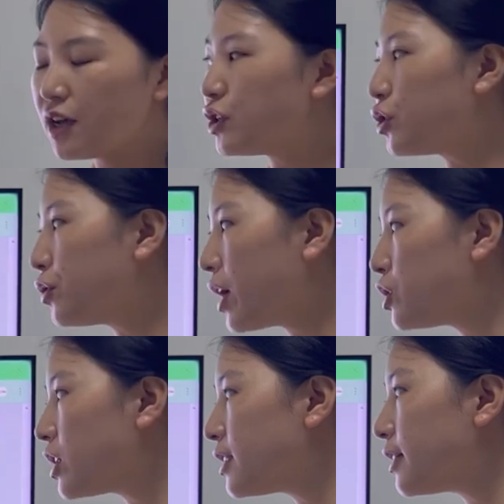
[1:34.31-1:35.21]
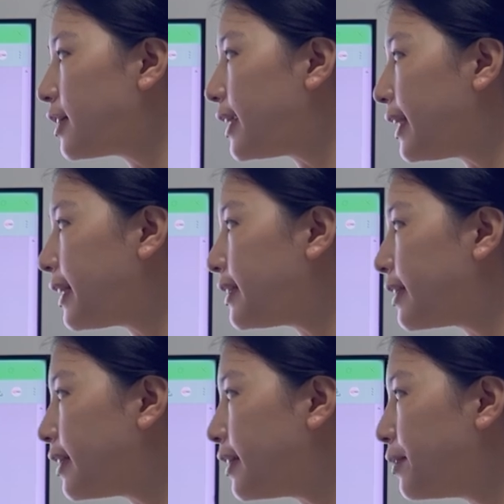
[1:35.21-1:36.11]
So you can just click
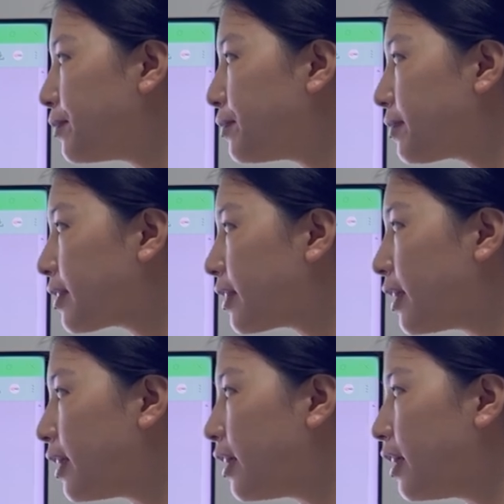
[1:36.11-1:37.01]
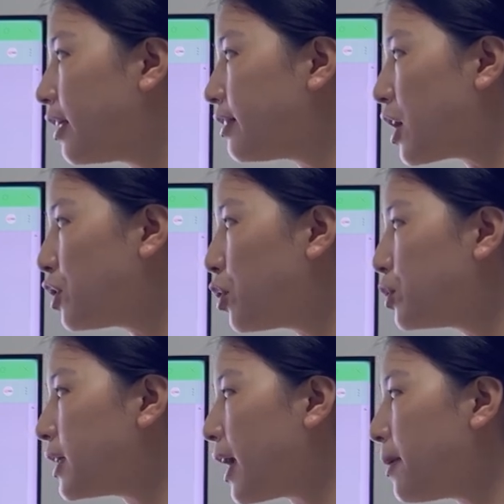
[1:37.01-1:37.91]
the
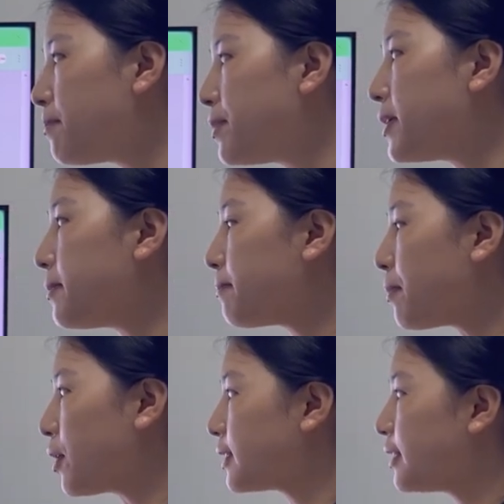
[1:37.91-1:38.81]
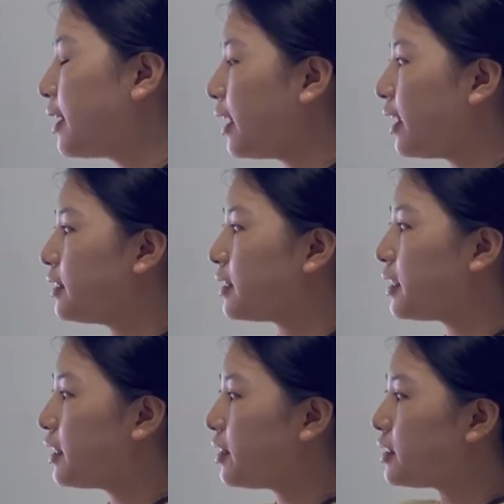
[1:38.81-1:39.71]
download MB box, and
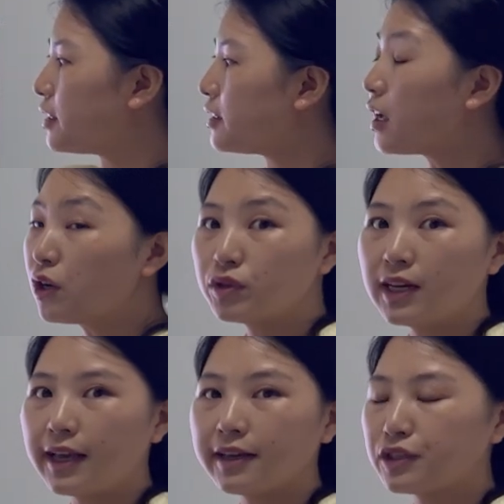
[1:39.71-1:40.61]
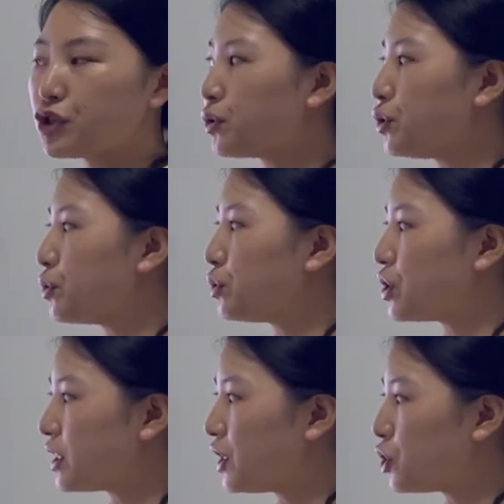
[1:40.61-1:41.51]
here is the download link. So you
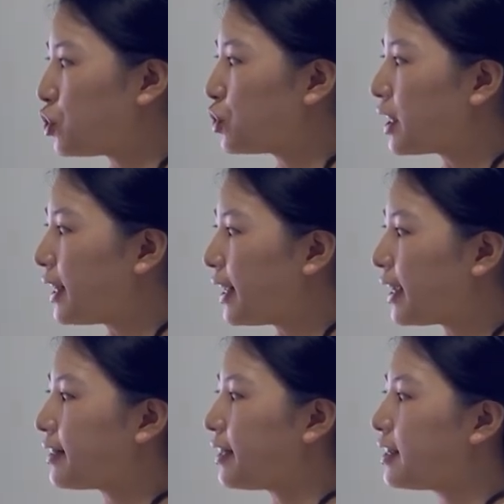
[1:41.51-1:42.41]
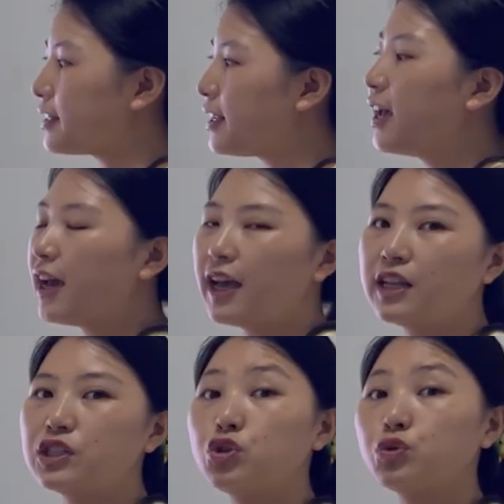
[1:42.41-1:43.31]
just need to click this
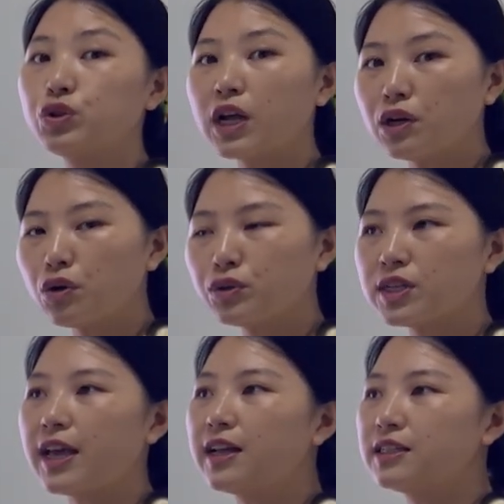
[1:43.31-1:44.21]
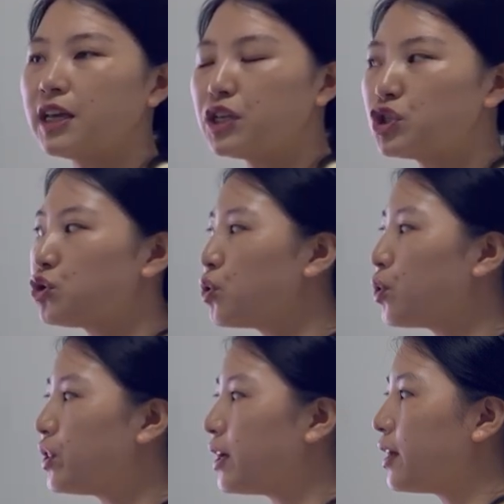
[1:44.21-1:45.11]
and to download and
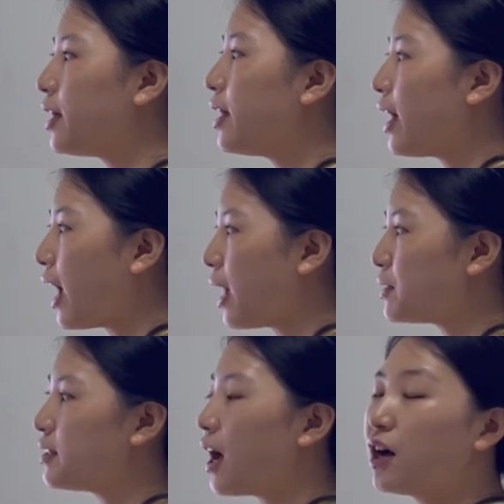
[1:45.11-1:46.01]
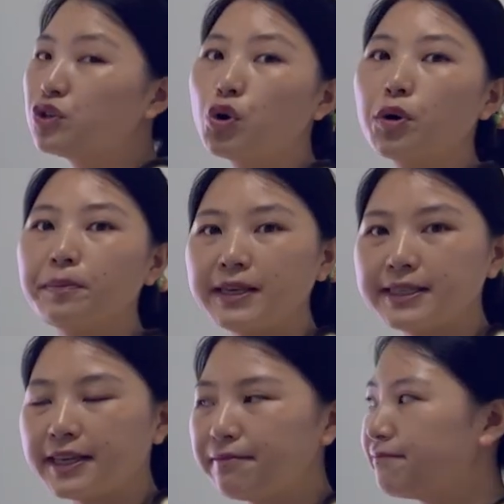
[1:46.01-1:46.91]
install the apps on your
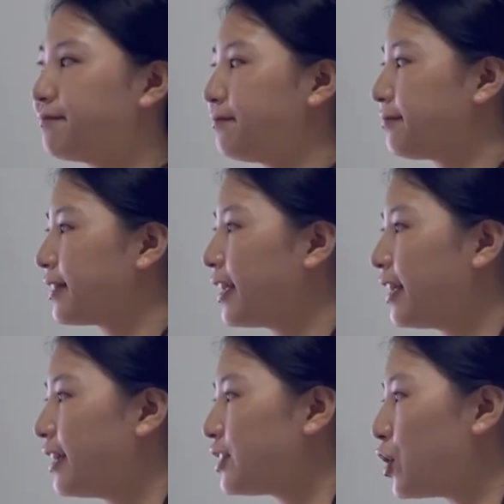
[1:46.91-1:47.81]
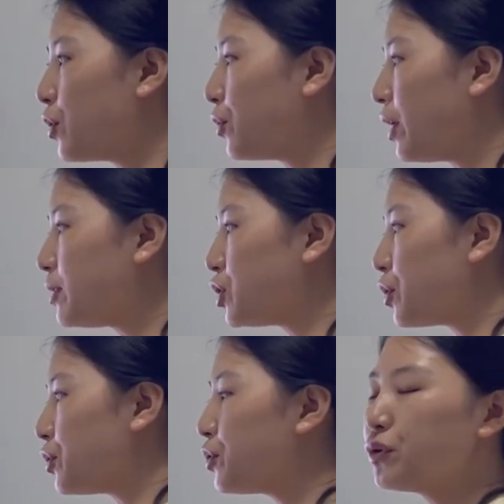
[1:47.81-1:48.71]
PC. So let me
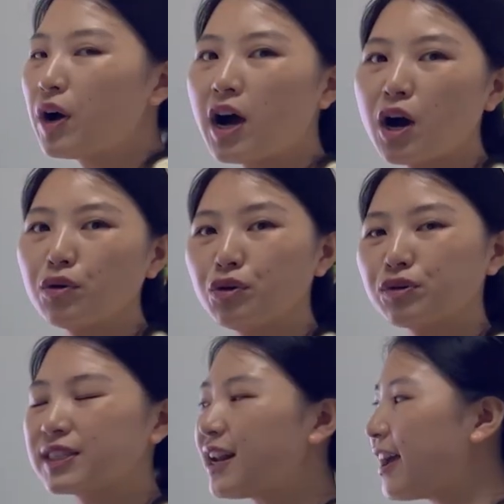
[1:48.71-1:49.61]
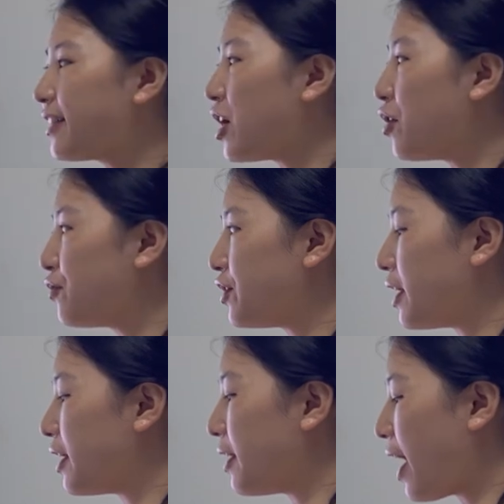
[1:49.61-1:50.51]
show you how it looks like of
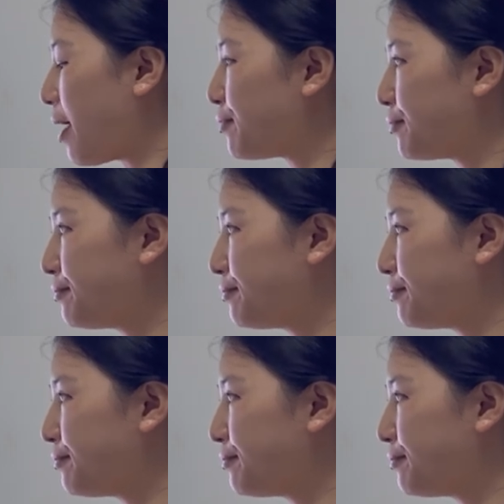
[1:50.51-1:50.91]
the app.